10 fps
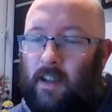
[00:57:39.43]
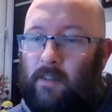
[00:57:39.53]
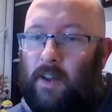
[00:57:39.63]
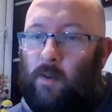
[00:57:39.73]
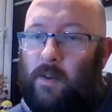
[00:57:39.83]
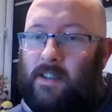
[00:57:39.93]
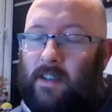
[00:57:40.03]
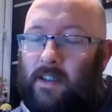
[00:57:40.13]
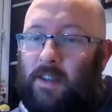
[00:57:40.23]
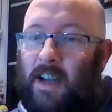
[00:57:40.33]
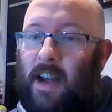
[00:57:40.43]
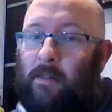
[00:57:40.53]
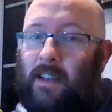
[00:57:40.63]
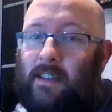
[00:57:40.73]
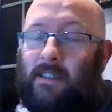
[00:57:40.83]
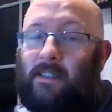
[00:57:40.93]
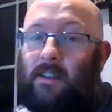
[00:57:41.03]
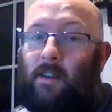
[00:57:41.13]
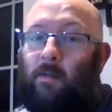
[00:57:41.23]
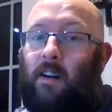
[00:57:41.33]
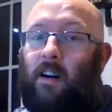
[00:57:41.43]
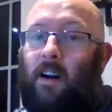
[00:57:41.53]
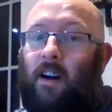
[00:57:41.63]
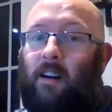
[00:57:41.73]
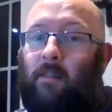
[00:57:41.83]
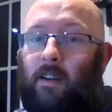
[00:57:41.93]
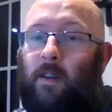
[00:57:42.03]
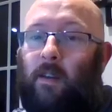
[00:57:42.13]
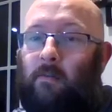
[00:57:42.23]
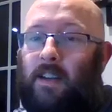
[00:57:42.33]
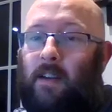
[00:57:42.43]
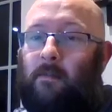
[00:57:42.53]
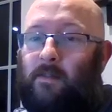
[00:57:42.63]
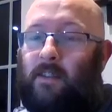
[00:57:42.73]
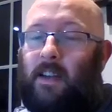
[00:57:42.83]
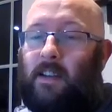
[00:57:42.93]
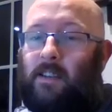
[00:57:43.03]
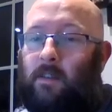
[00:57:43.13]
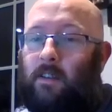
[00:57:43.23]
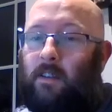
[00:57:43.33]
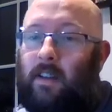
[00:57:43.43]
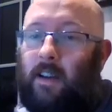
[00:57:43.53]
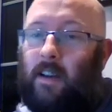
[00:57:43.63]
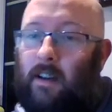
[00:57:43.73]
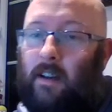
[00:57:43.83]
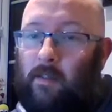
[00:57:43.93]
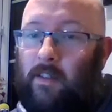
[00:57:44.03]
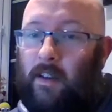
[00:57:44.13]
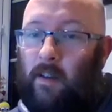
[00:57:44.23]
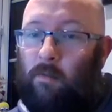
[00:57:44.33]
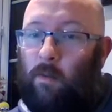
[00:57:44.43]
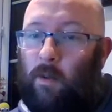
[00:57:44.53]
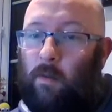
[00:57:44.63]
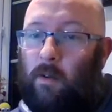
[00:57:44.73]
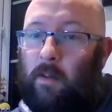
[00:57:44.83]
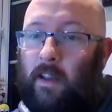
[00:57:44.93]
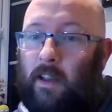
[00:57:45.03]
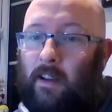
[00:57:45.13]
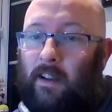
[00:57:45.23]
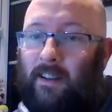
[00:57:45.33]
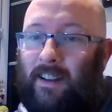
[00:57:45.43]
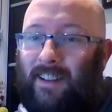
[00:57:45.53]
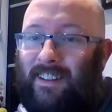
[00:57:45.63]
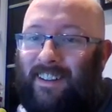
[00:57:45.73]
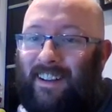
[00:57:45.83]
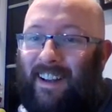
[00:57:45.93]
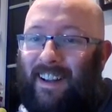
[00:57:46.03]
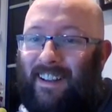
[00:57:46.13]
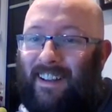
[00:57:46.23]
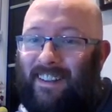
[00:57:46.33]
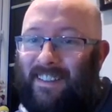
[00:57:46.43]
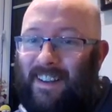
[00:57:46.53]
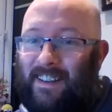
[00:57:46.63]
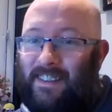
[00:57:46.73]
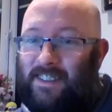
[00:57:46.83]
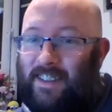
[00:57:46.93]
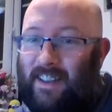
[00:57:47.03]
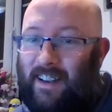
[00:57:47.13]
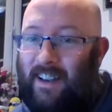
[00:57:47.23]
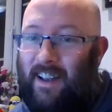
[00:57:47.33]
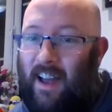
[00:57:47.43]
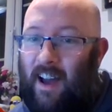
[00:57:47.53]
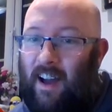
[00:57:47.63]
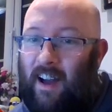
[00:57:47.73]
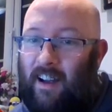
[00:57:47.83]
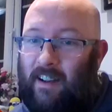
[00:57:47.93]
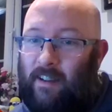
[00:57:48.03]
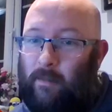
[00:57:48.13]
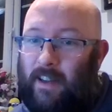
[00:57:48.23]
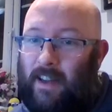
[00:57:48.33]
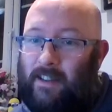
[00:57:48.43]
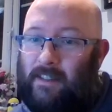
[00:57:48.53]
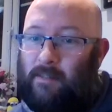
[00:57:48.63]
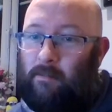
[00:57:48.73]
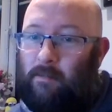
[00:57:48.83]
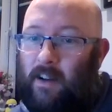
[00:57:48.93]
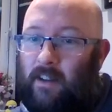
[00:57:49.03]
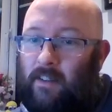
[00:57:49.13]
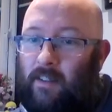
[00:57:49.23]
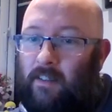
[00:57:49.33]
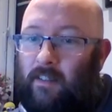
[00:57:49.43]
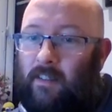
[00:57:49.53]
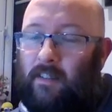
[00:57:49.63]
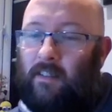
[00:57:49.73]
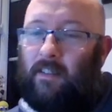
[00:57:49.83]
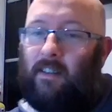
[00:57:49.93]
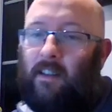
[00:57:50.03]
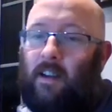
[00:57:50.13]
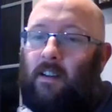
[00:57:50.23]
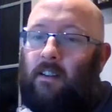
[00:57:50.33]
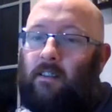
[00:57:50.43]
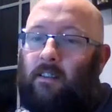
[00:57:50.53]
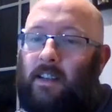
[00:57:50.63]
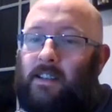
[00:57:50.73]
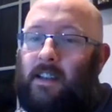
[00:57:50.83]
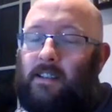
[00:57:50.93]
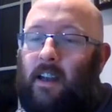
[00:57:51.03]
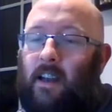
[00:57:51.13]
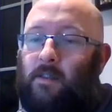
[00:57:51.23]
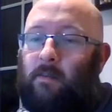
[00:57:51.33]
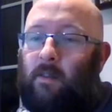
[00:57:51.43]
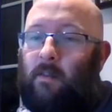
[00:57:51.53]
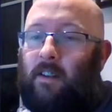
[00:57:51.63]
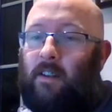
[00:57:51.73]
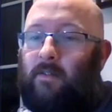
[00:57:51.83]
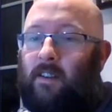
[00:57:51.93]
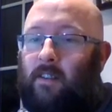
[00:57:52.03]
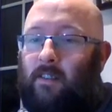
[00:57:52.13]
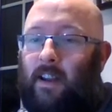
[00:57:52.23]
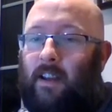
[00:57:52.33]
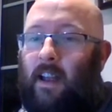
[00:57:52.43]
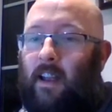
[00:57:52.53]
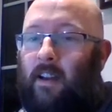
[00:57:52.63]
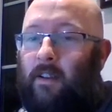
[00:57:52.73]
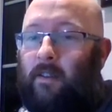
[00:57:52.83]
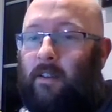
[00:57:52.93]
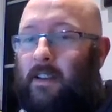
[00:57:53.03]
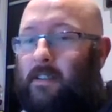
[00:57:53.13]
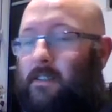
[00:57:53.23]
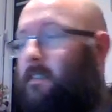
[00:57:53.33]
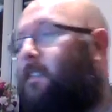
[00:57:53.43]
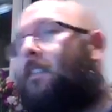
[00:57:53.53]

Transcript: Loving quizzing in my jammies. Do you know what? I'm going to be in my jammies for the next one. Yeah, I think I probably will be. Thanks, Sheila. Yes, party on. Lee says hello to my wife. Great, hello. Yes.